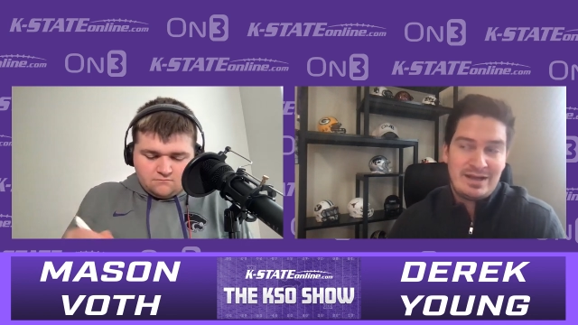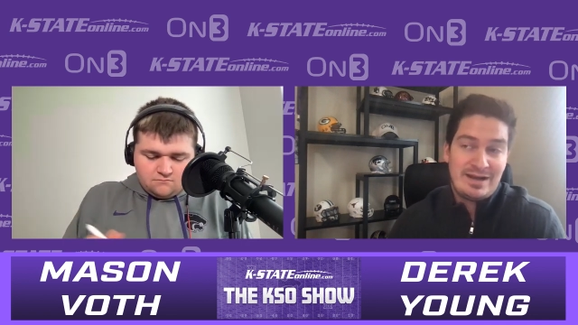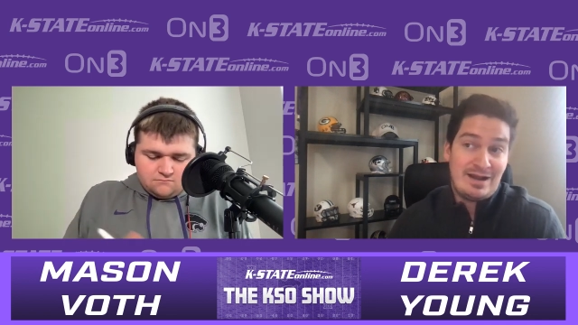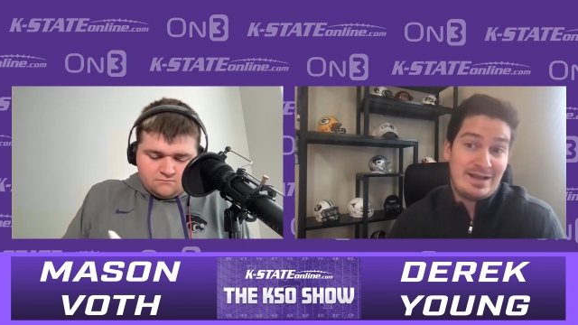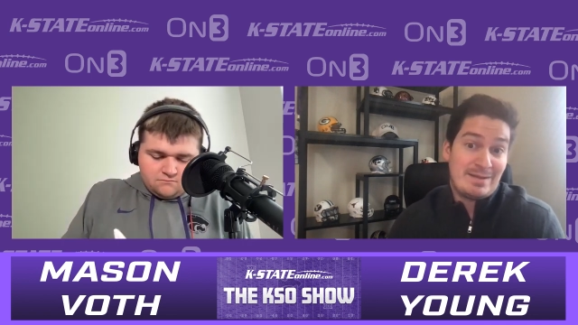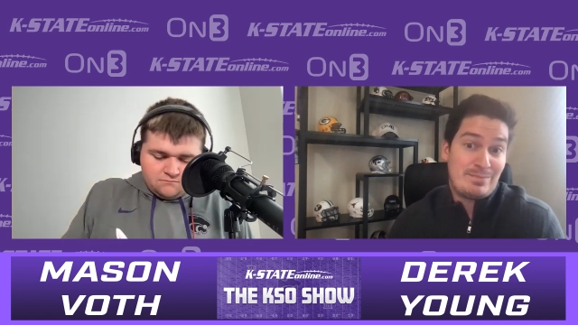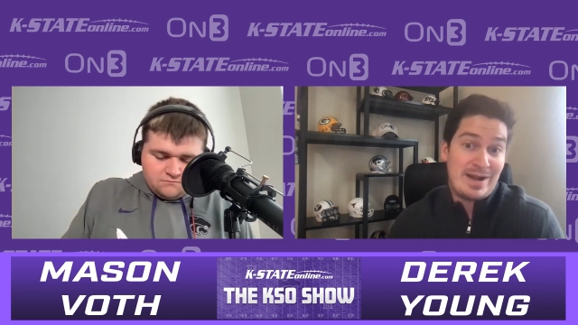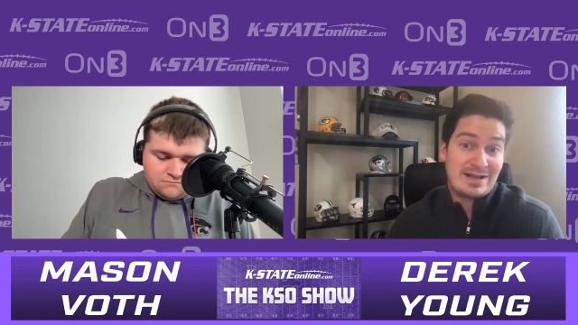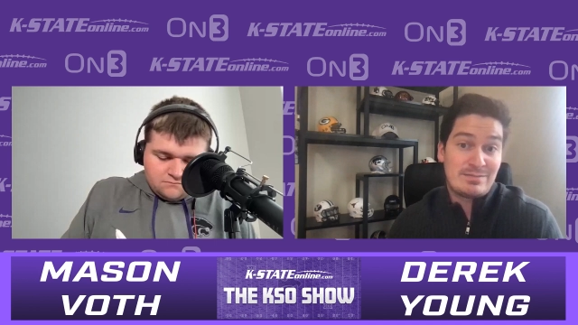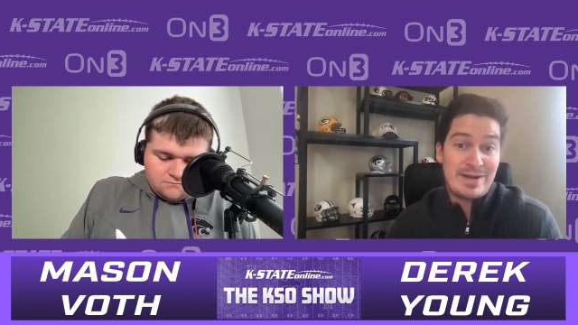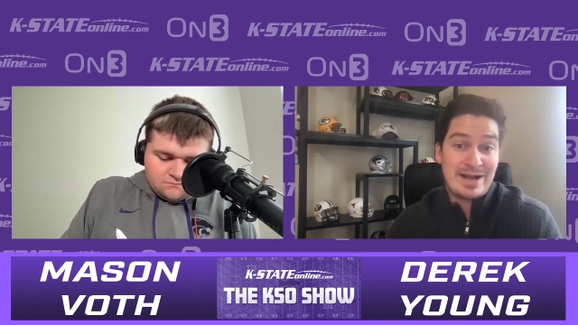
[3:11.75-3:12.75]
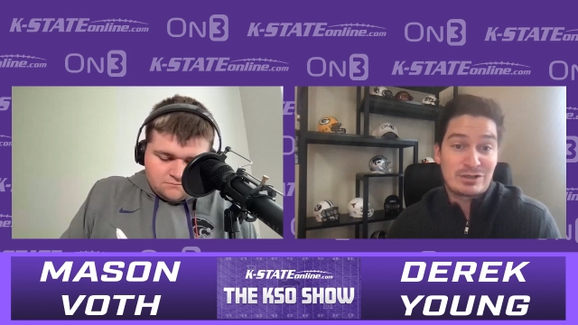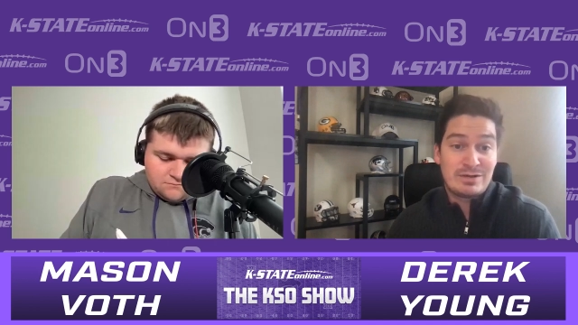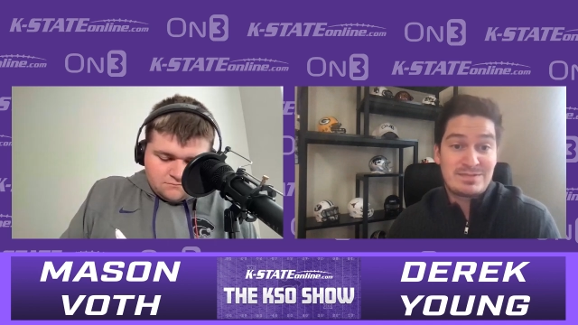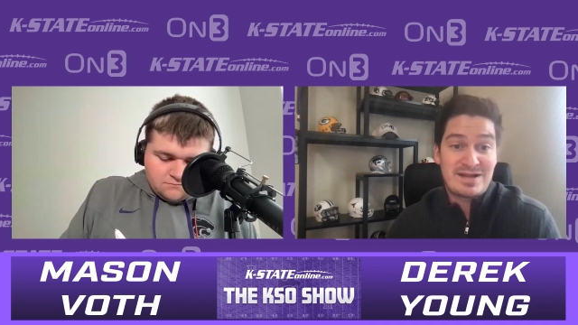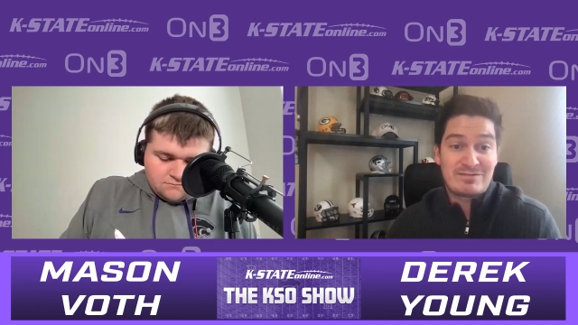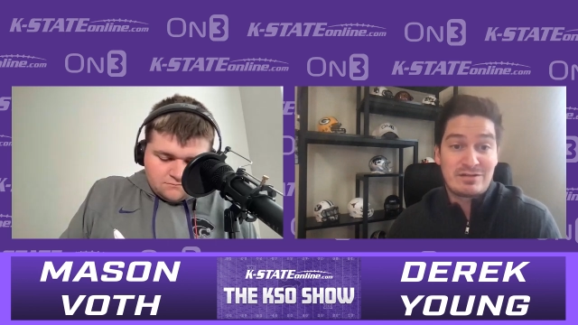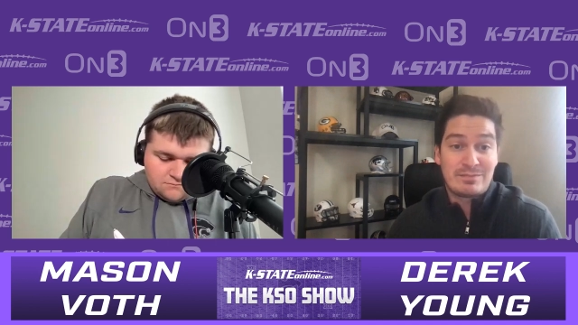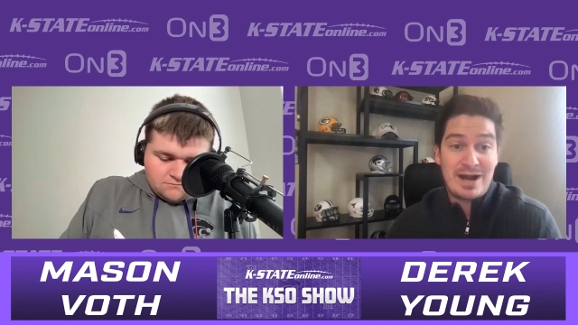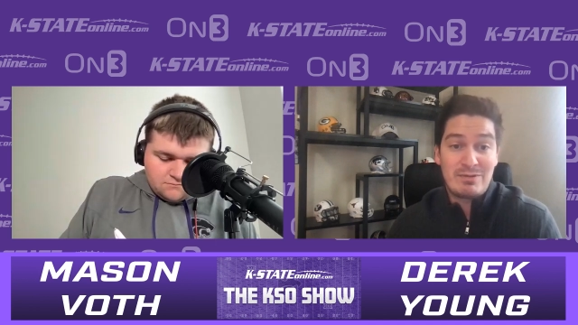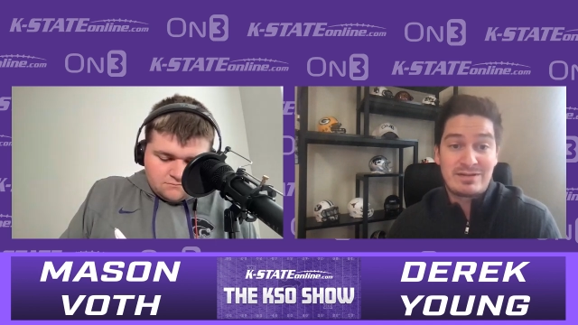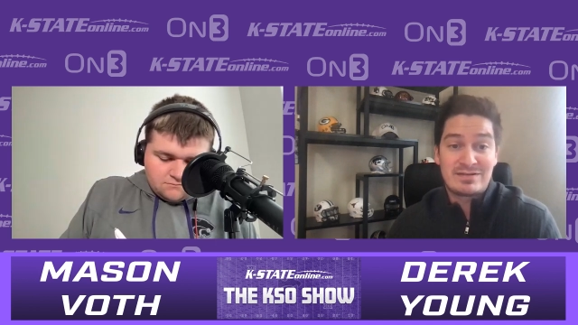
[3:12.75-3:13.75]
Speaker 1: now you have back to back trips after the
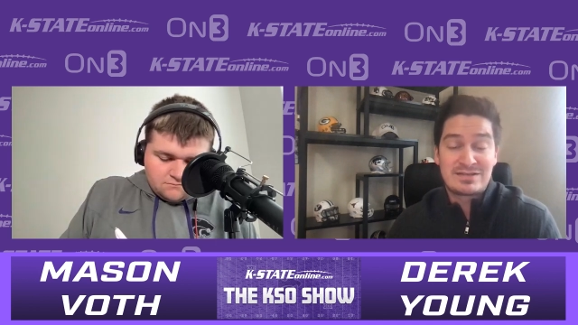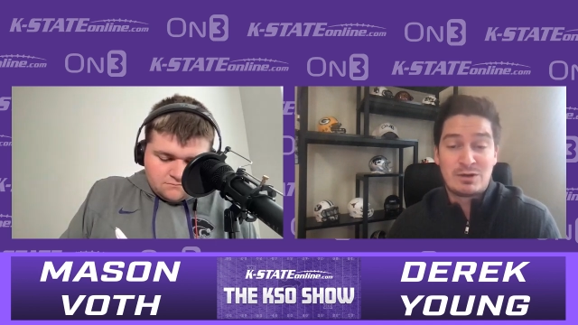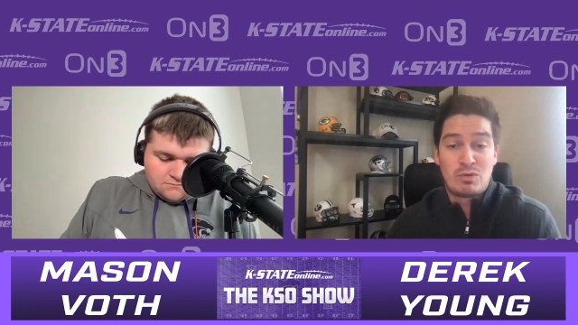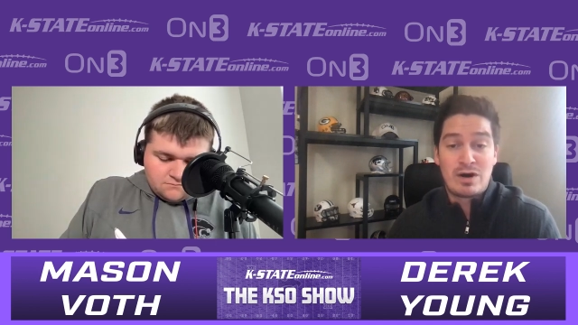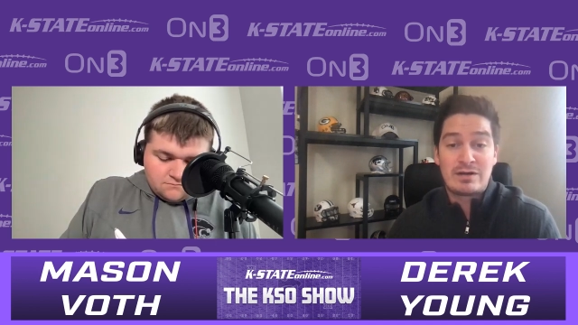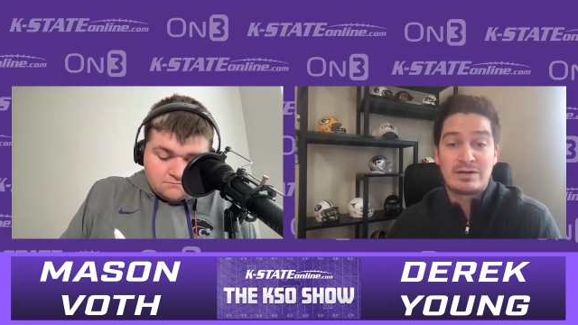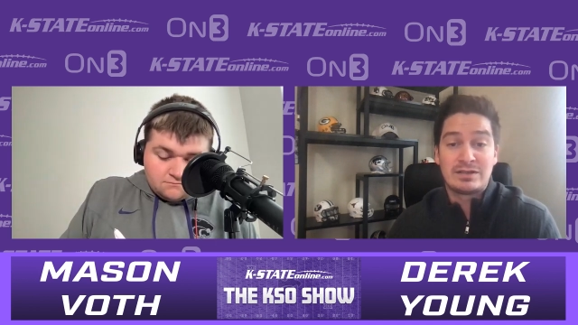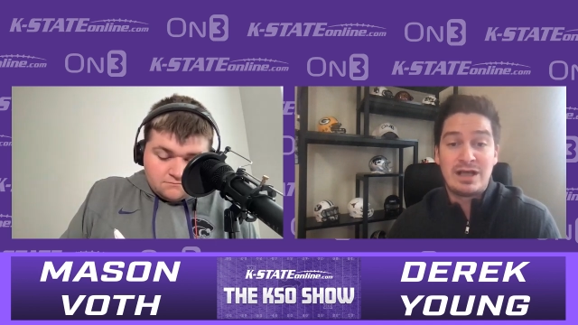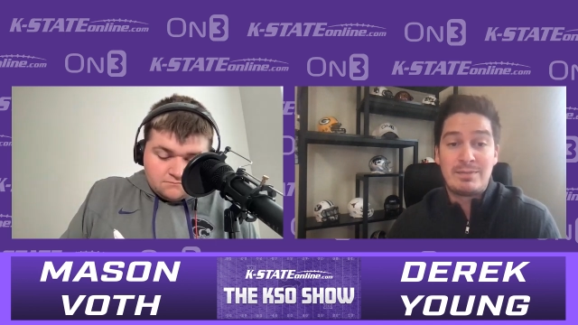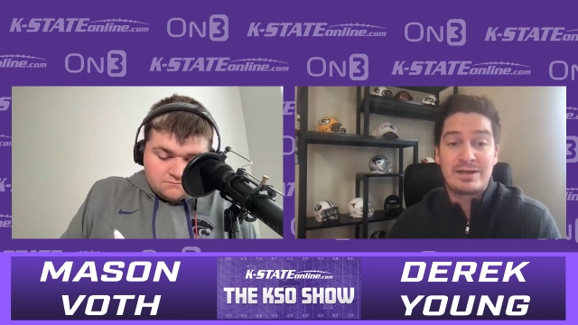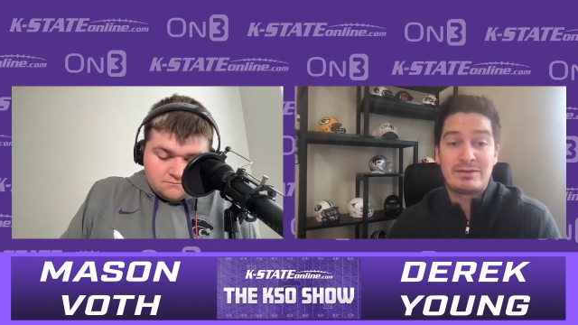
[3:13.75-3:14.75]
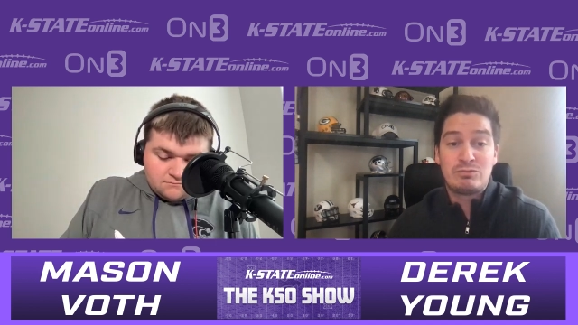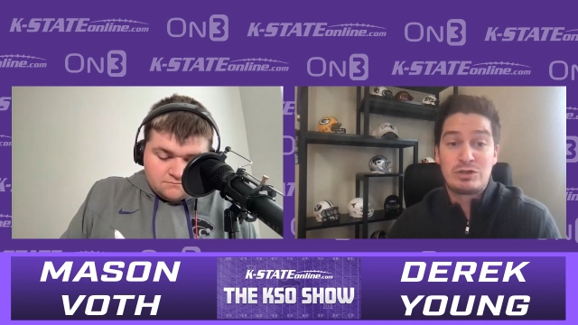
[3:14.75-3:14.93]
bye week to Stillwater and Lubbock,